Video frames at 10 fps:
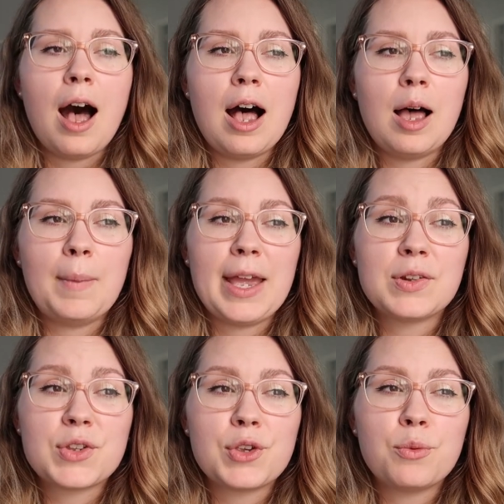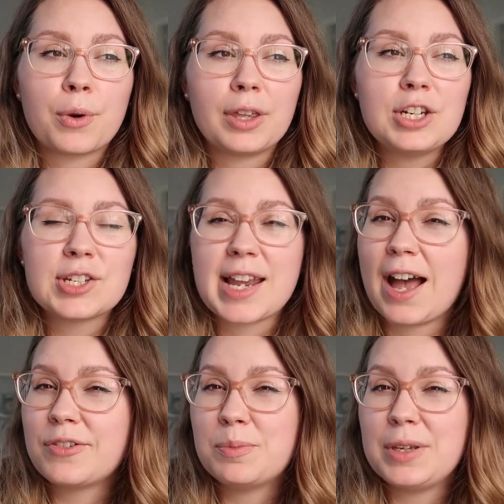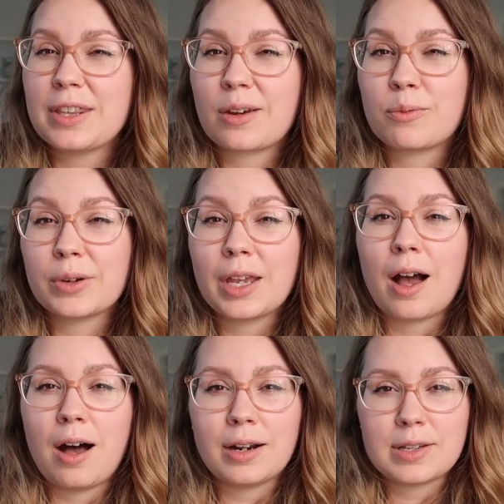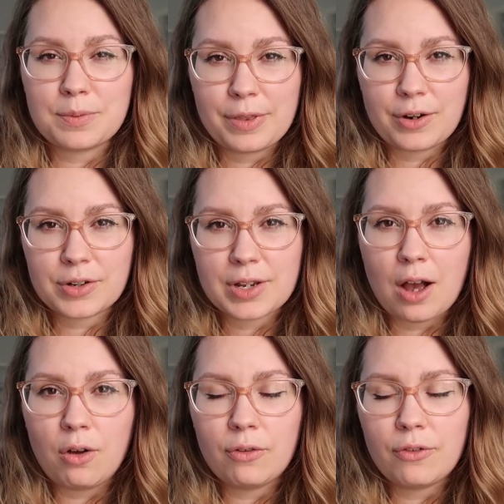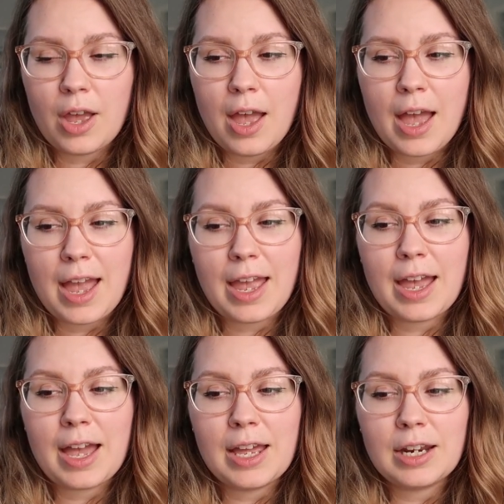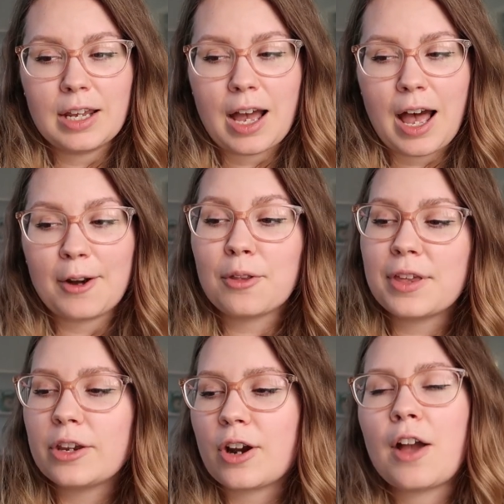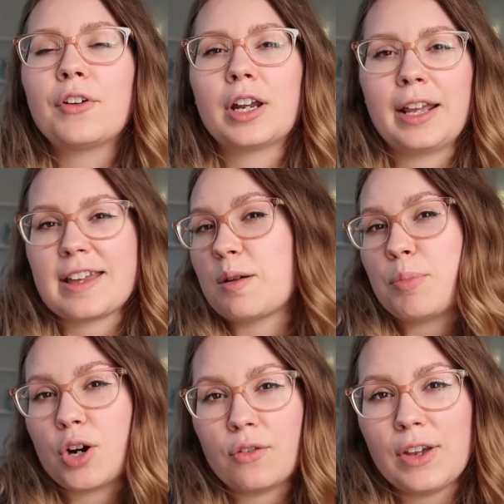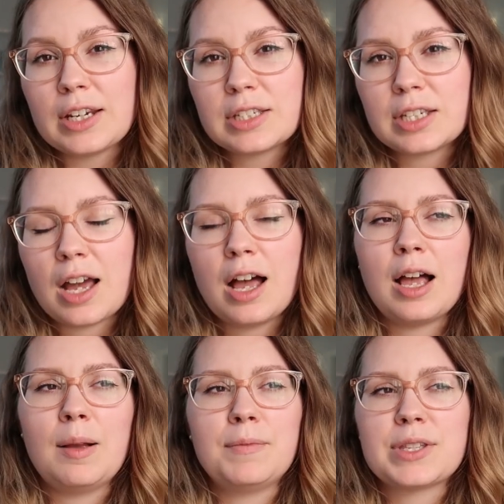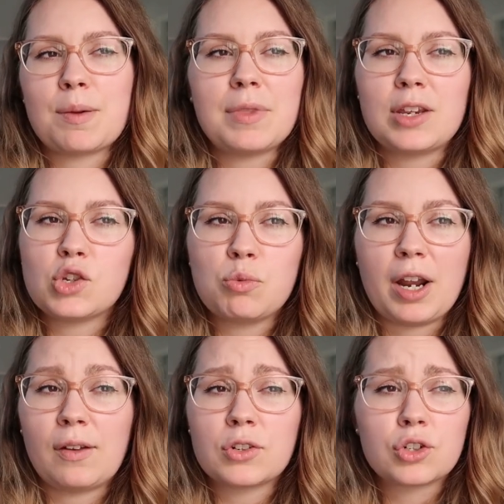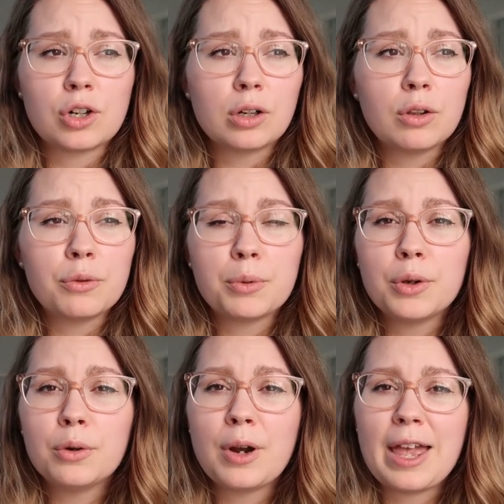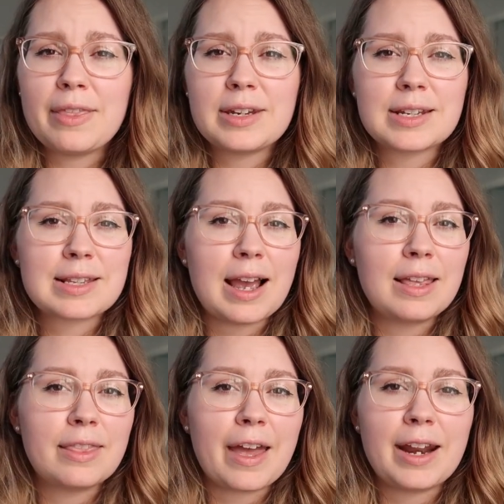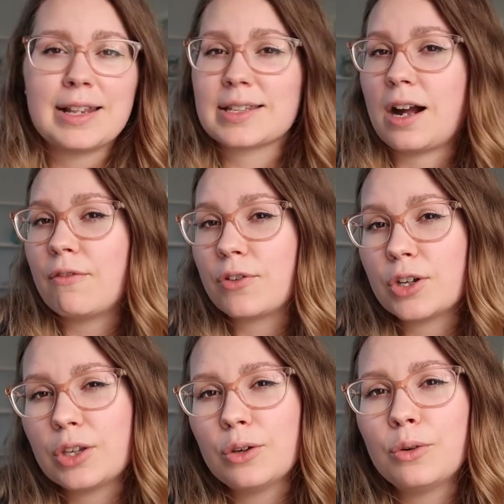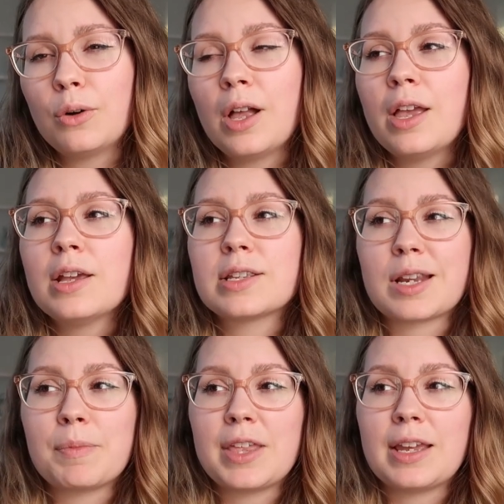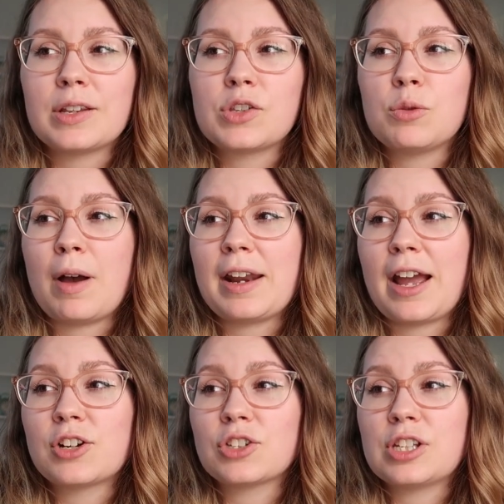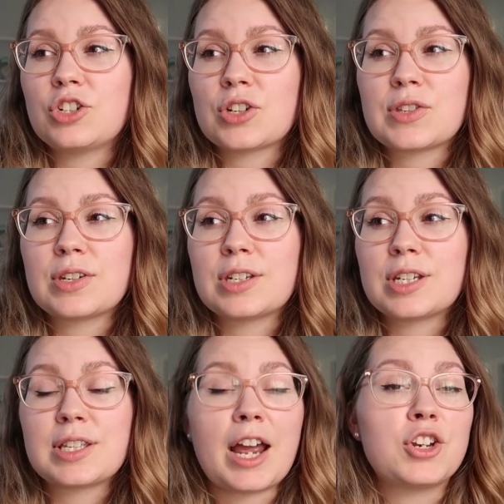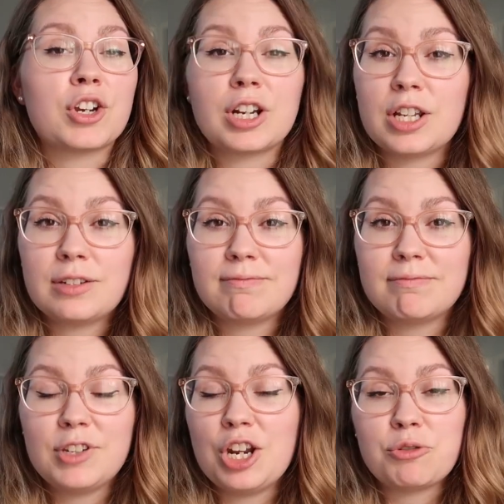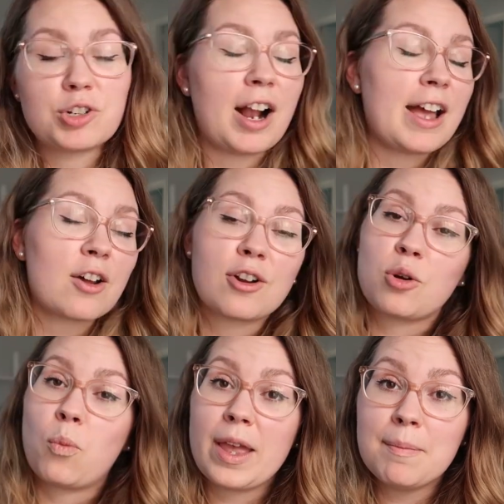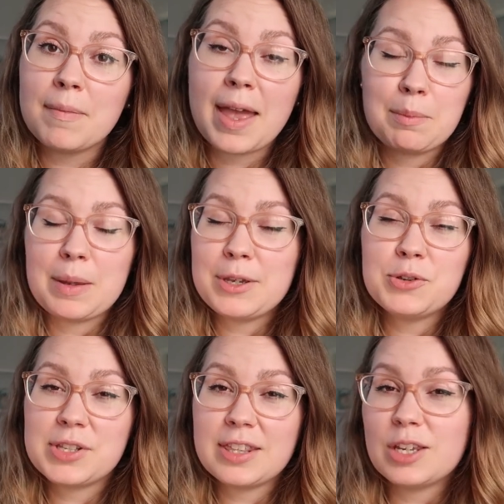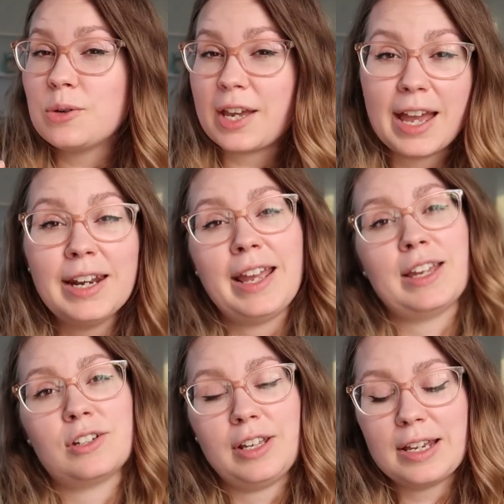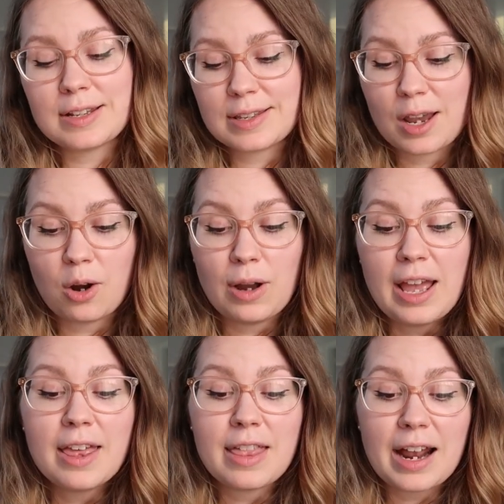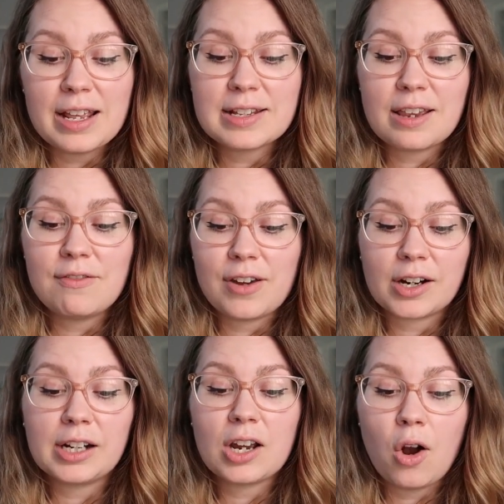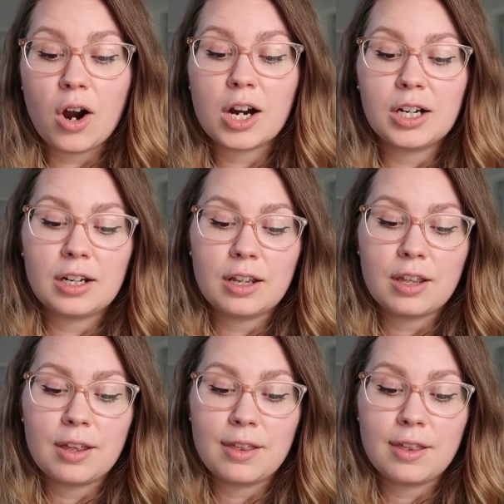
Um, and so you really just have to be like really honest with yourself and I don't think you're ever gonna get it perfect. Um, some things you might have to struggle through and then decide that it's not for you. Some things you might actually just decide you're gonna you know, try out on a whim and maybe you see that you can handle it. So that is a very hard